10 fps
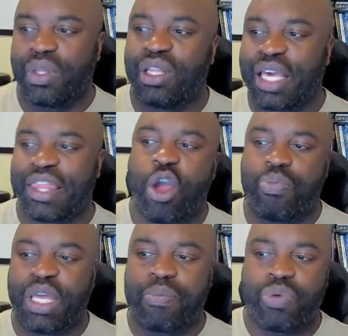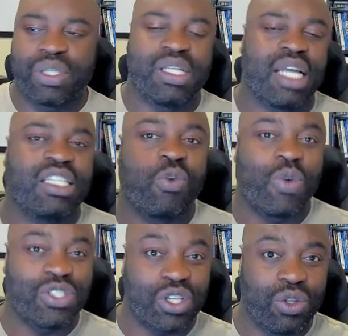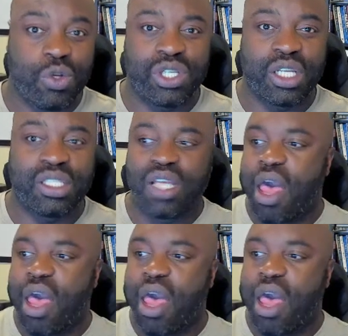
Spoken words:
like they are being presented with solutions